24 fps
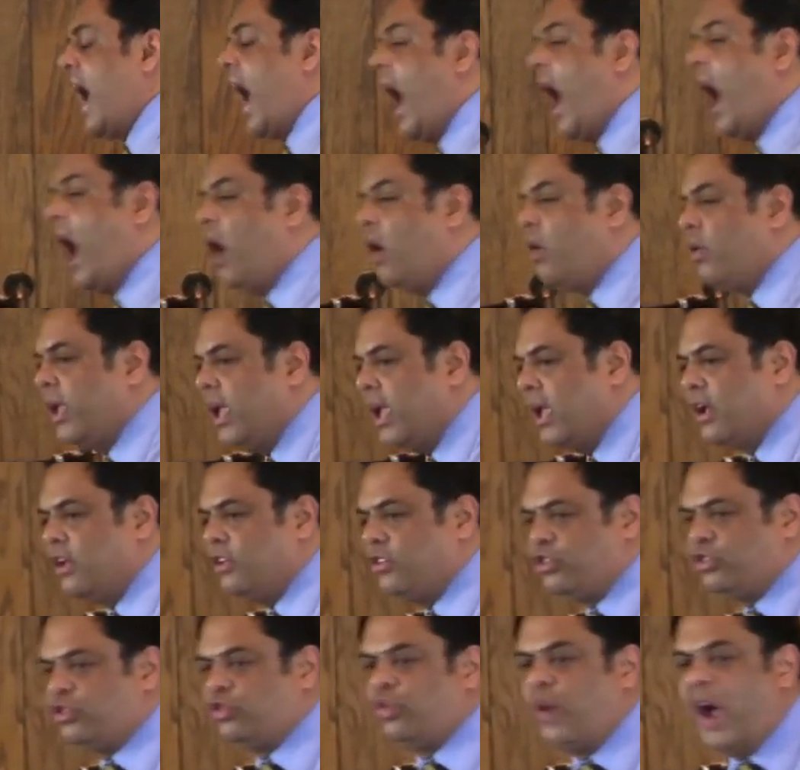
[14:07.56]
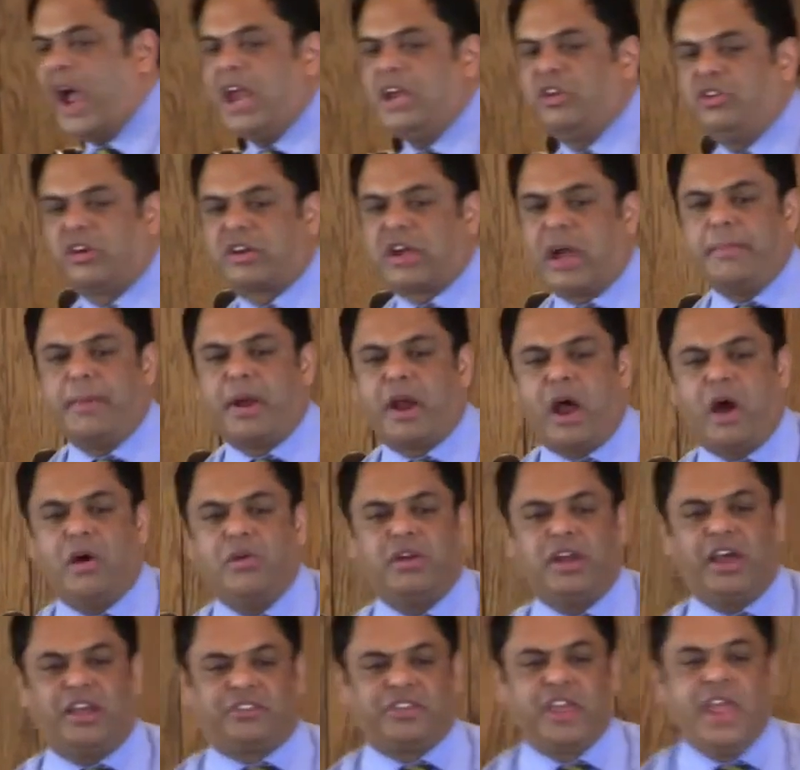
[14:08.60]
how he is trying to come
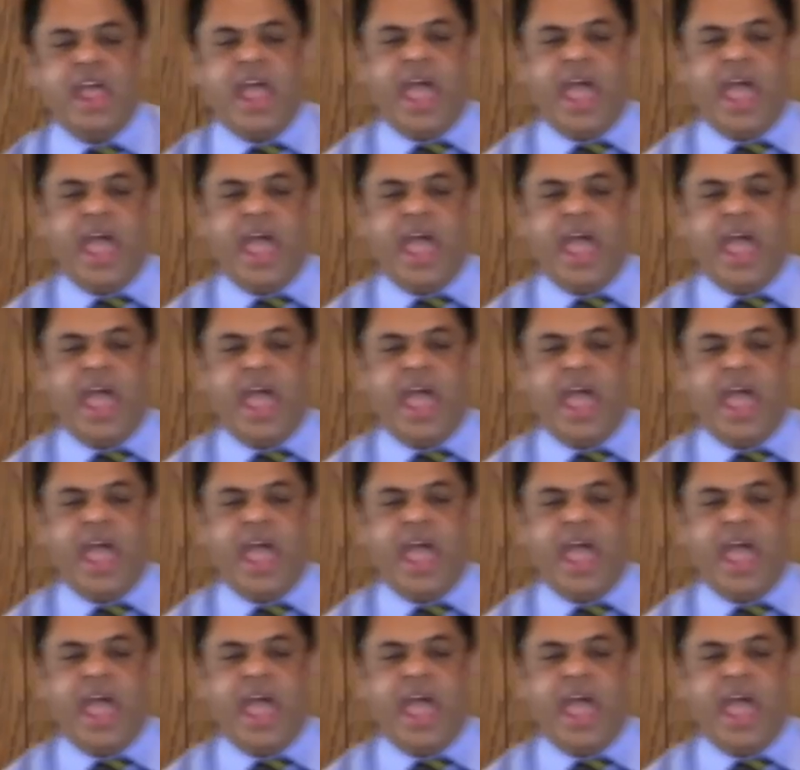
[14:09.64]
around us